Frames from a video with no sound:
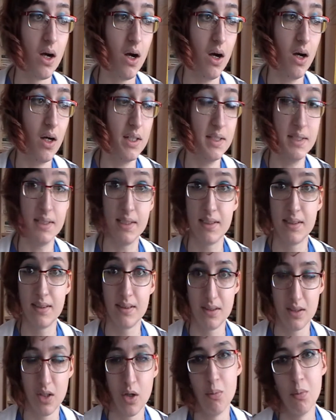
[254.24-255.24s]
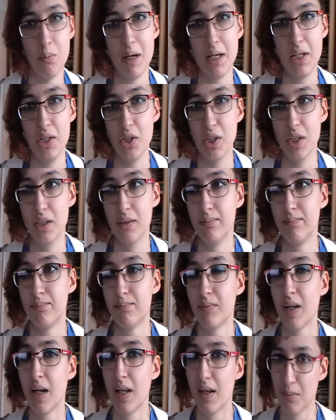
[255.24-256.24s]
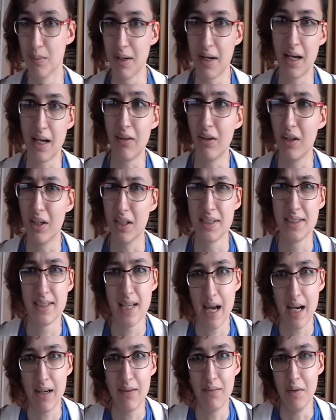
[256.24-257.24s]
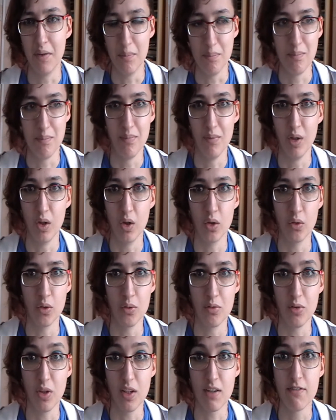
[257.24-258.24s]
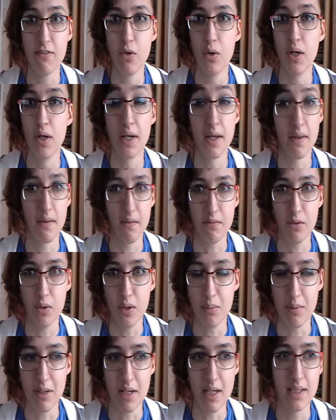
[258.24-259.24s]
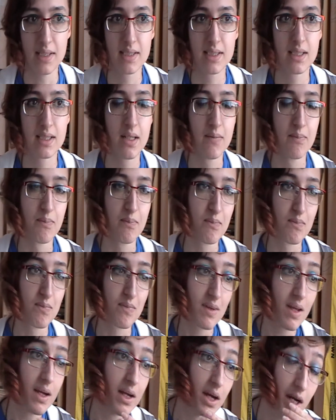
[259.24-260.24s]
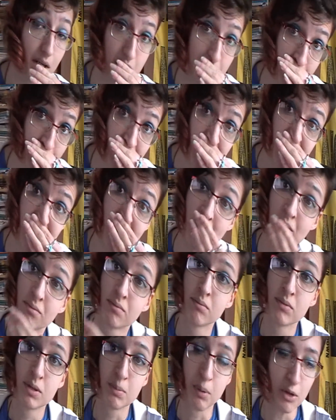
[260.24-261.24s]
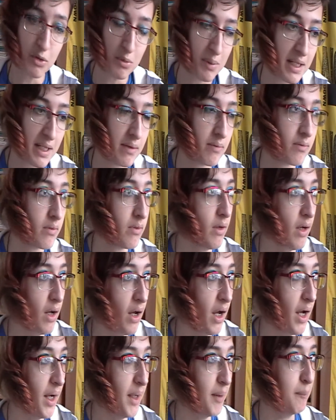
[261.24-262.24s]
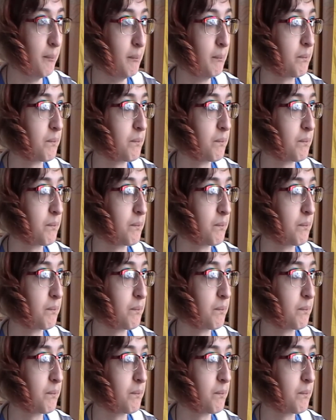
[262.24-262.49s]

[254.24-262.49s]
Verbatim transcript: I told my manager, and I went out and I sat out in the locker room for like four, another 40 minutes. Uh, she came out, spoke to me, um,